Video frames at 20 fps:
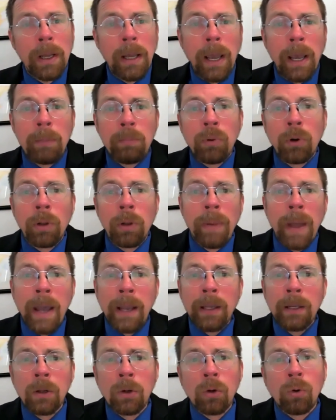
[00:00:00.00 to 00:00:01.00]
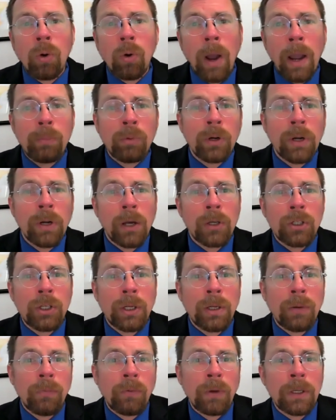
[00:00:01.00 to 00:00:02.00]
and put it back into crime
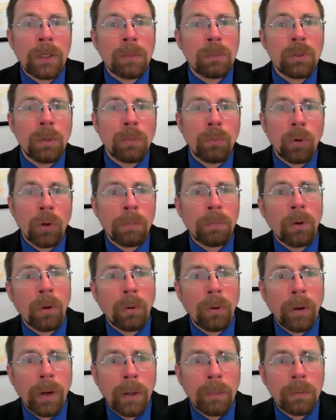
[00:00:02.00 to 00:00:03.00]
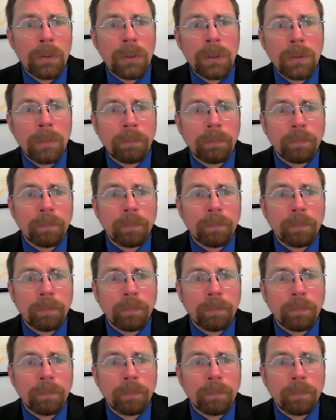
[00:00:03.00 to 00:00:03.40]
reduction and victim support programs.